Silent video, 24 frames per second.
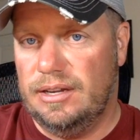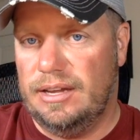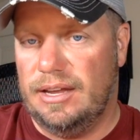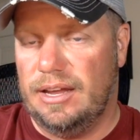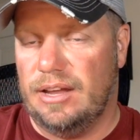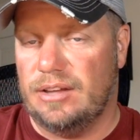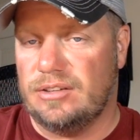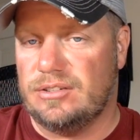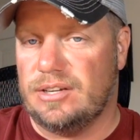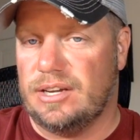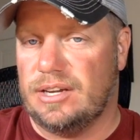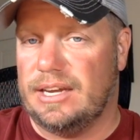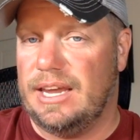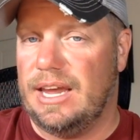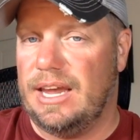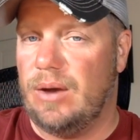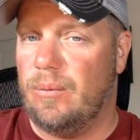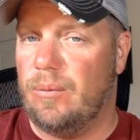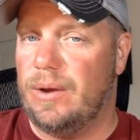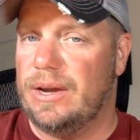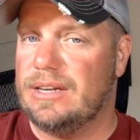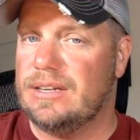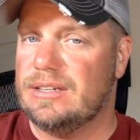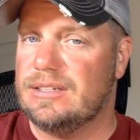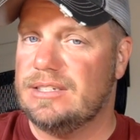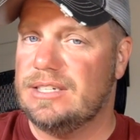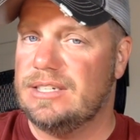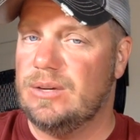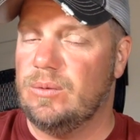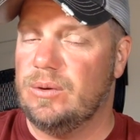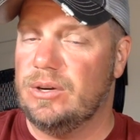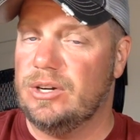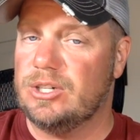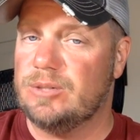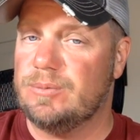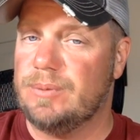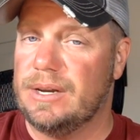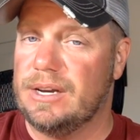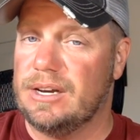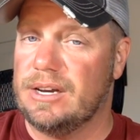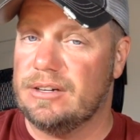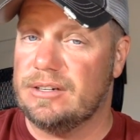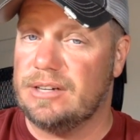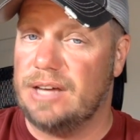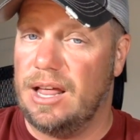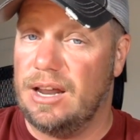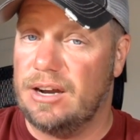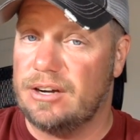And so I can't wait to see what you're spending your
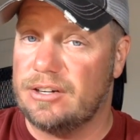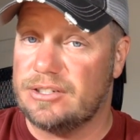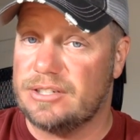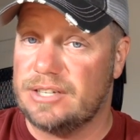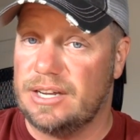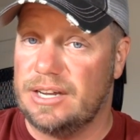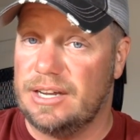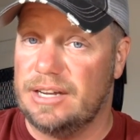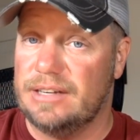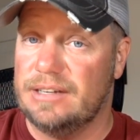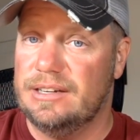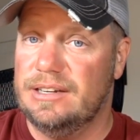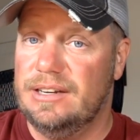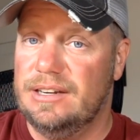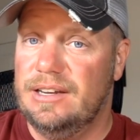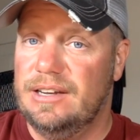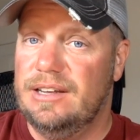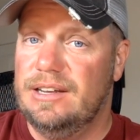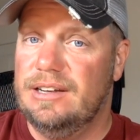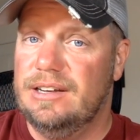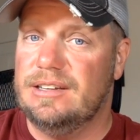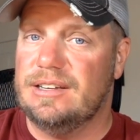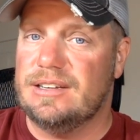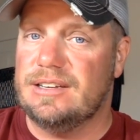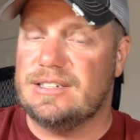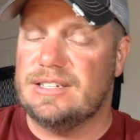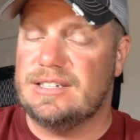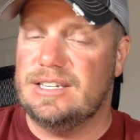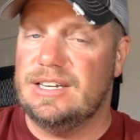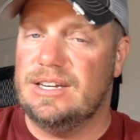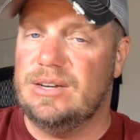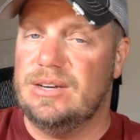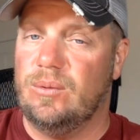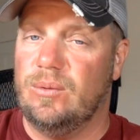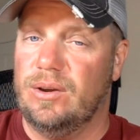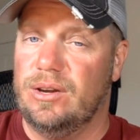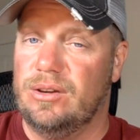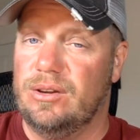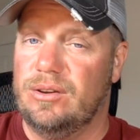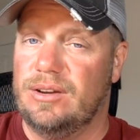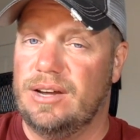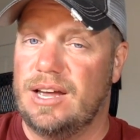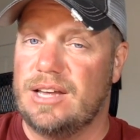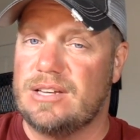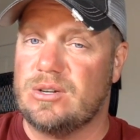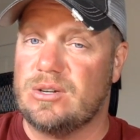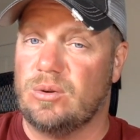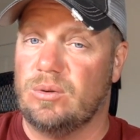dollars on, to see what you
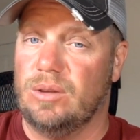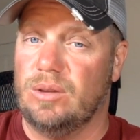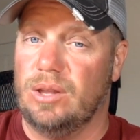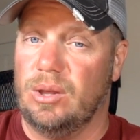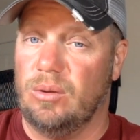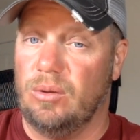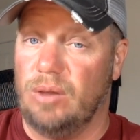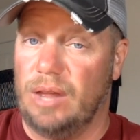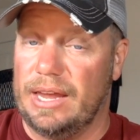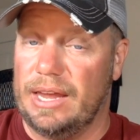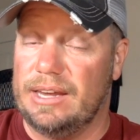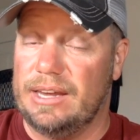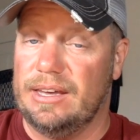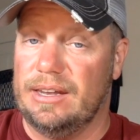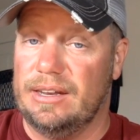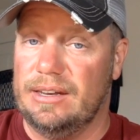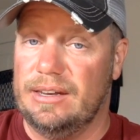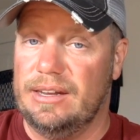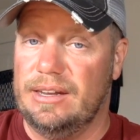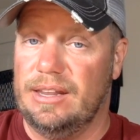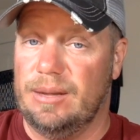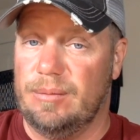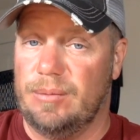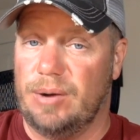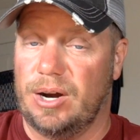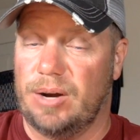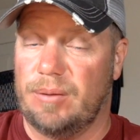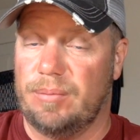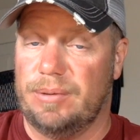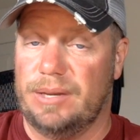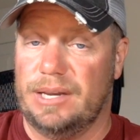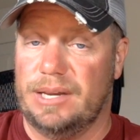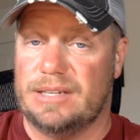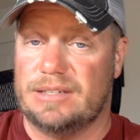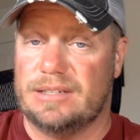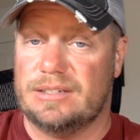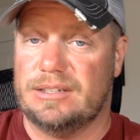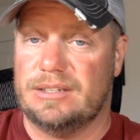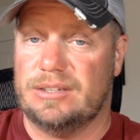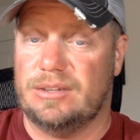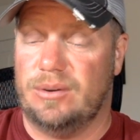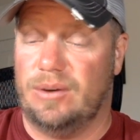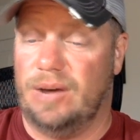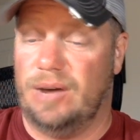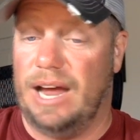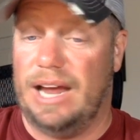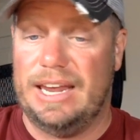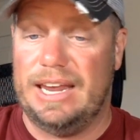guys are really liking in the marketplace. So
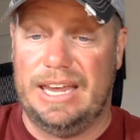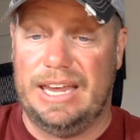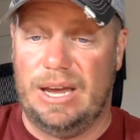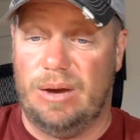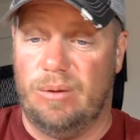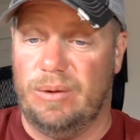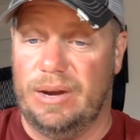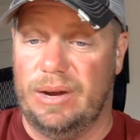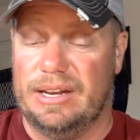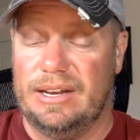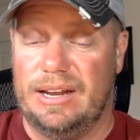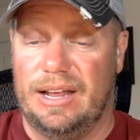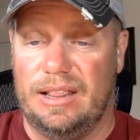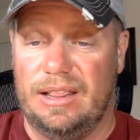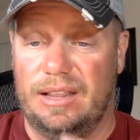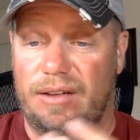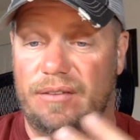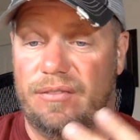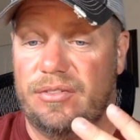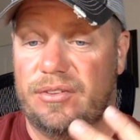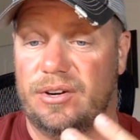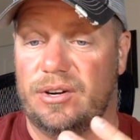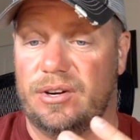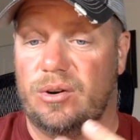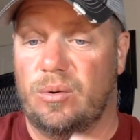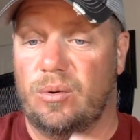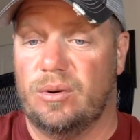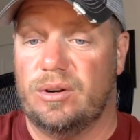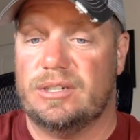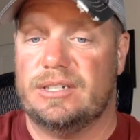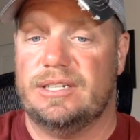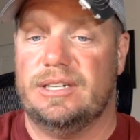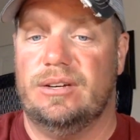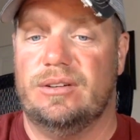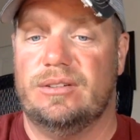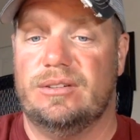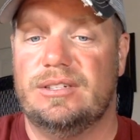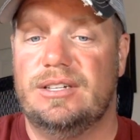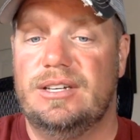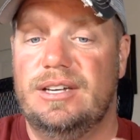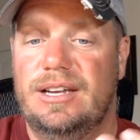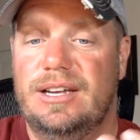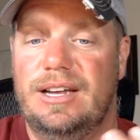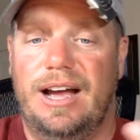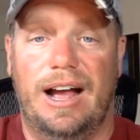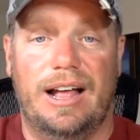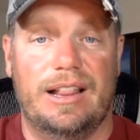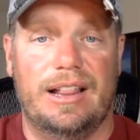I can't wait. I love third quarter sales.
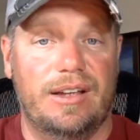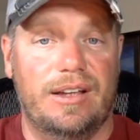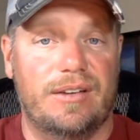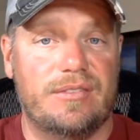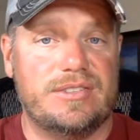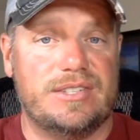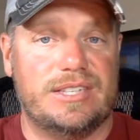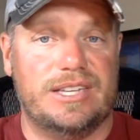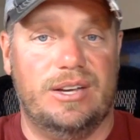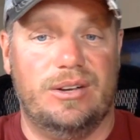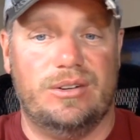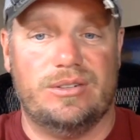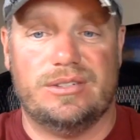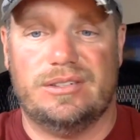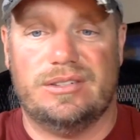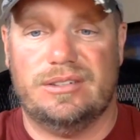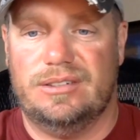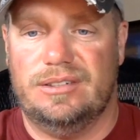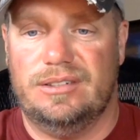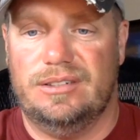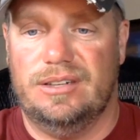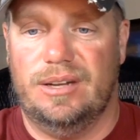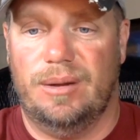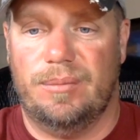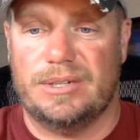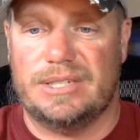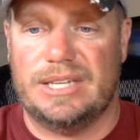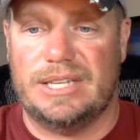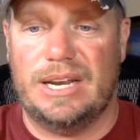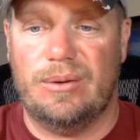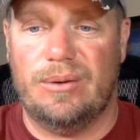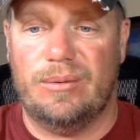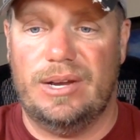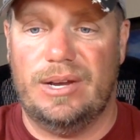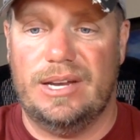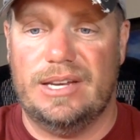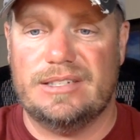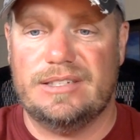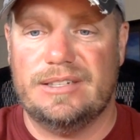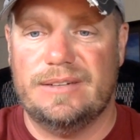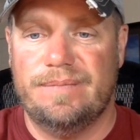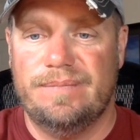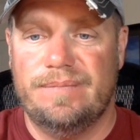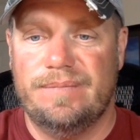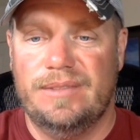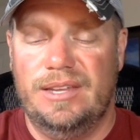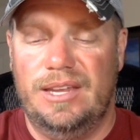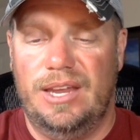I love sales numbers anyways.
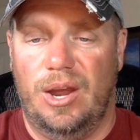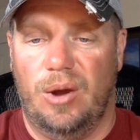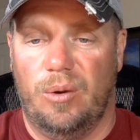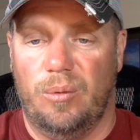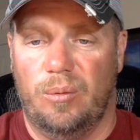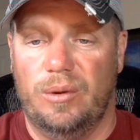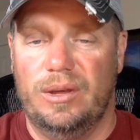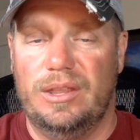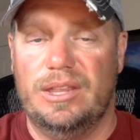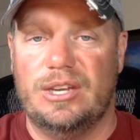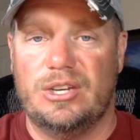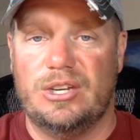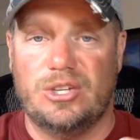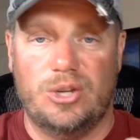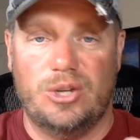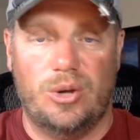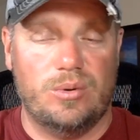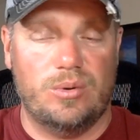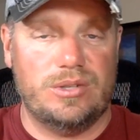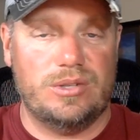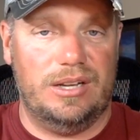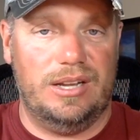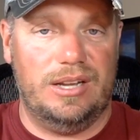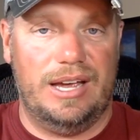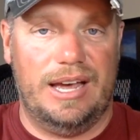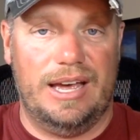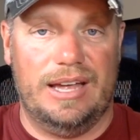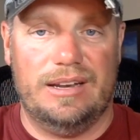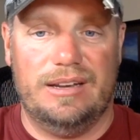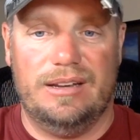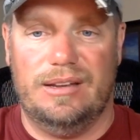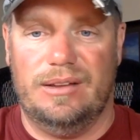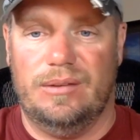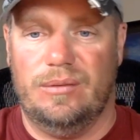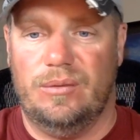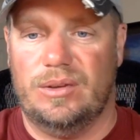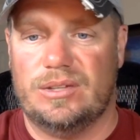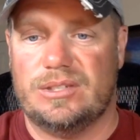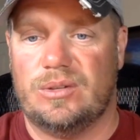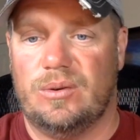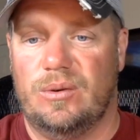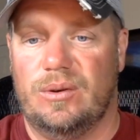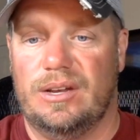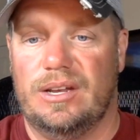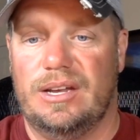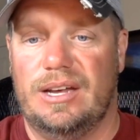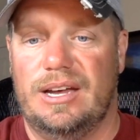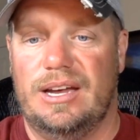It really shows a lot of what's
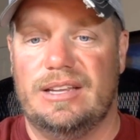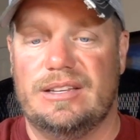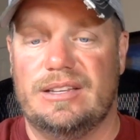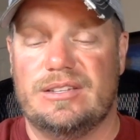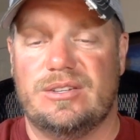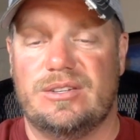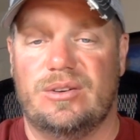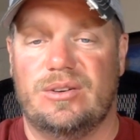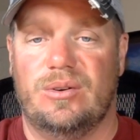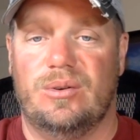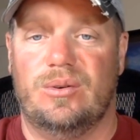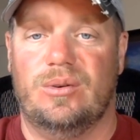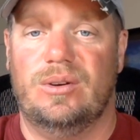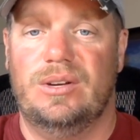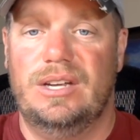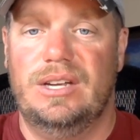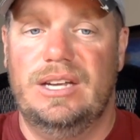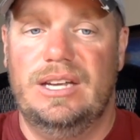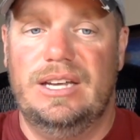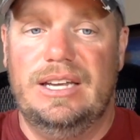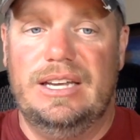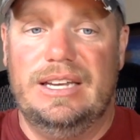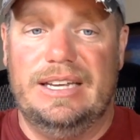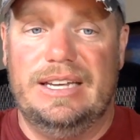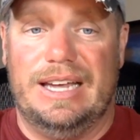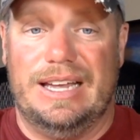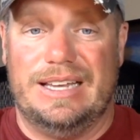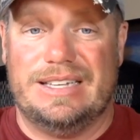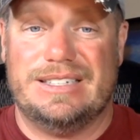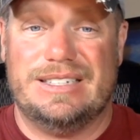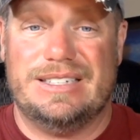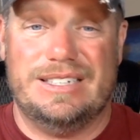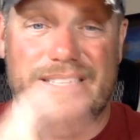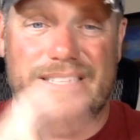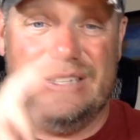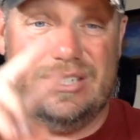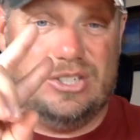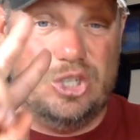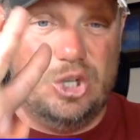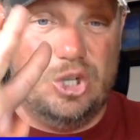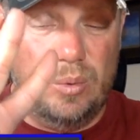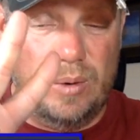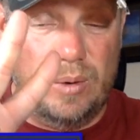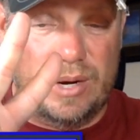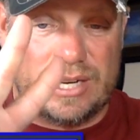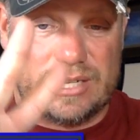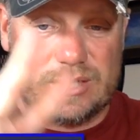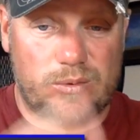going on. So yes, 2
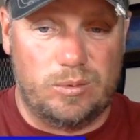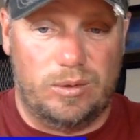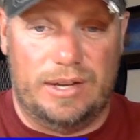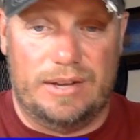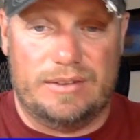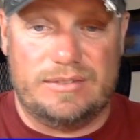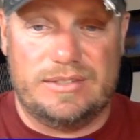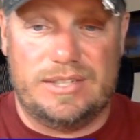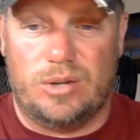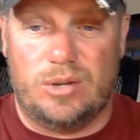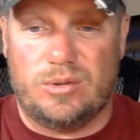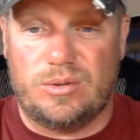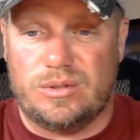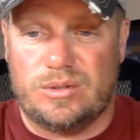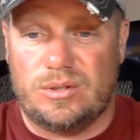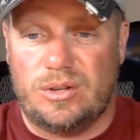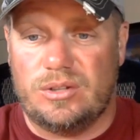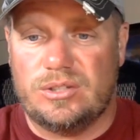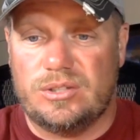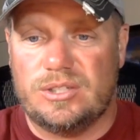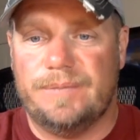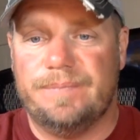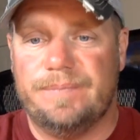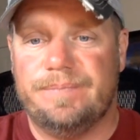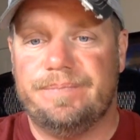weeks we'll have sales results.